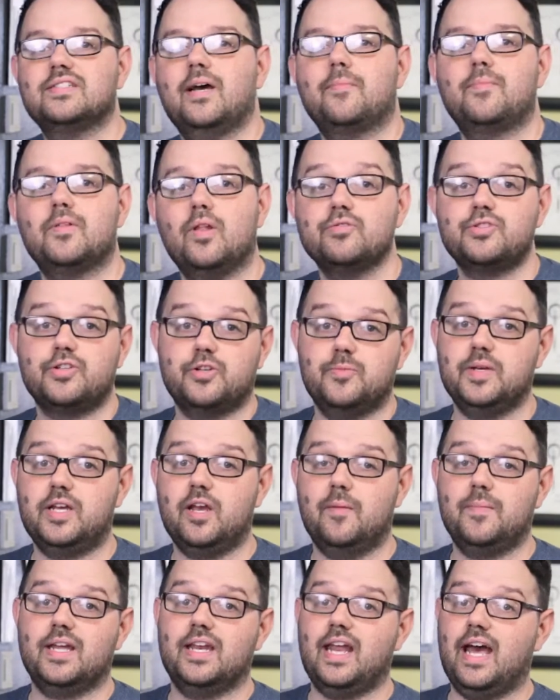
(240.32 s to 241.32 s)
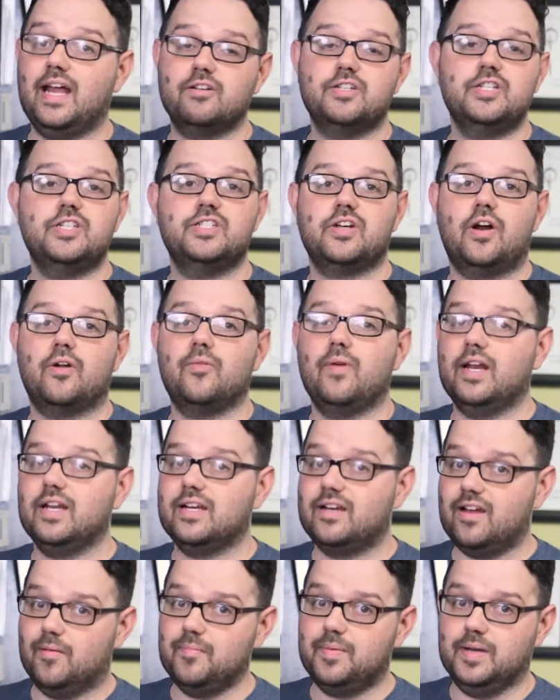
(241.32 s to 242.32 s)
step closer to becoming an Energy Star
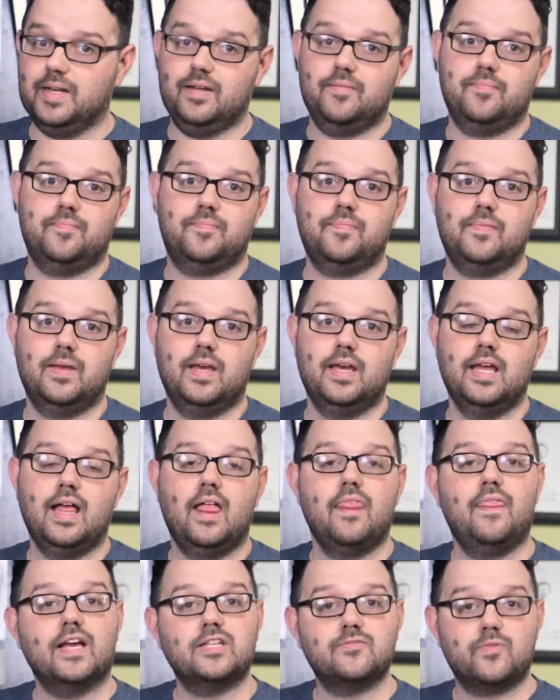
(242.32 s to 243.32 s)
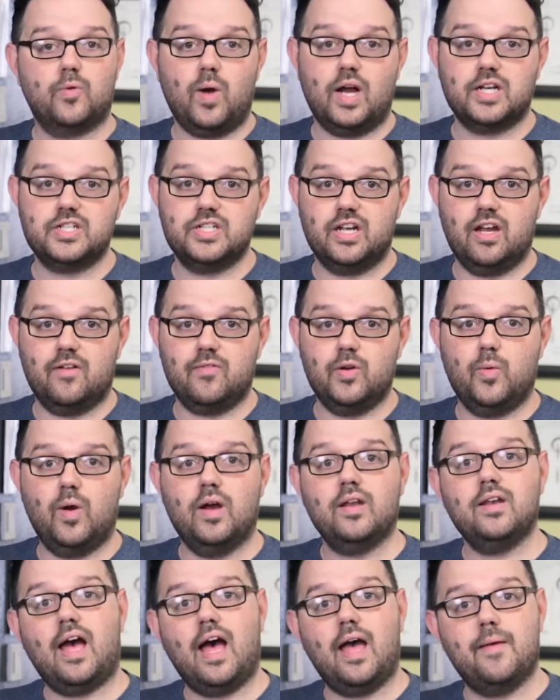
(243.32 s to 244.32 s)
rated company. Thanks for watching,
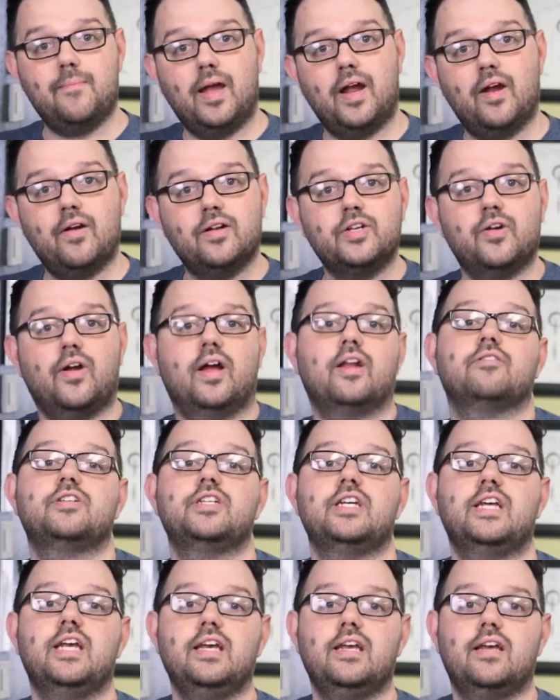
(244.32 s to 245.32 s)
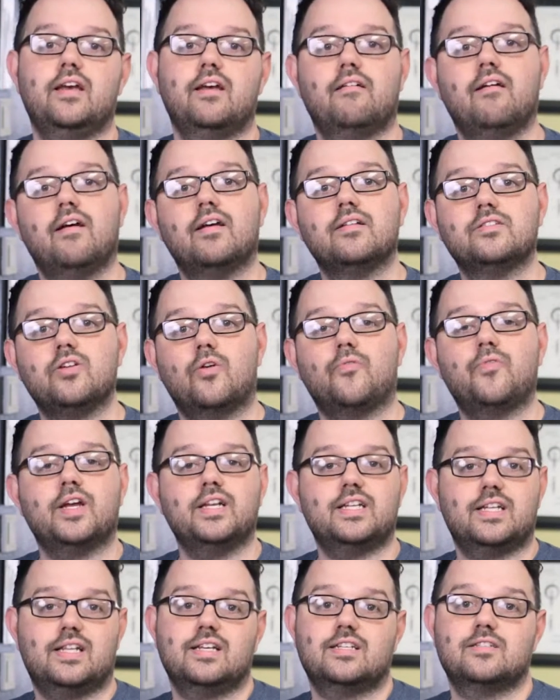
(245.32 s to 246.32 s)
everyone. I'm Aaron, your Energy Geek. Don't
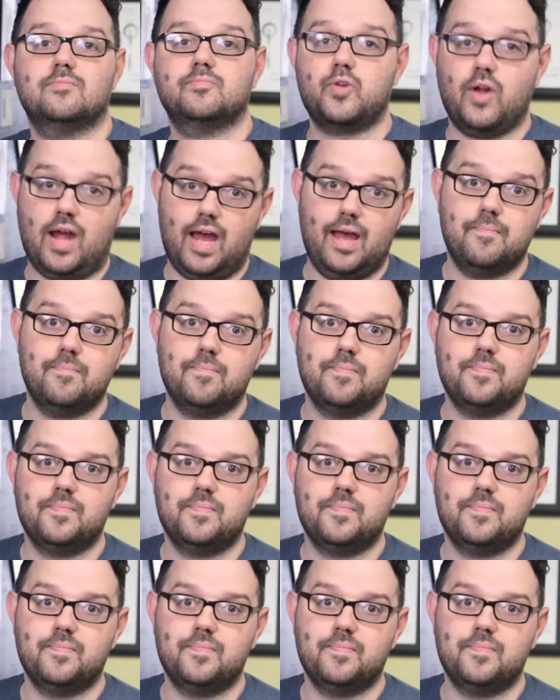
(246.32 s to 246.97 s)
forget to click subscribe.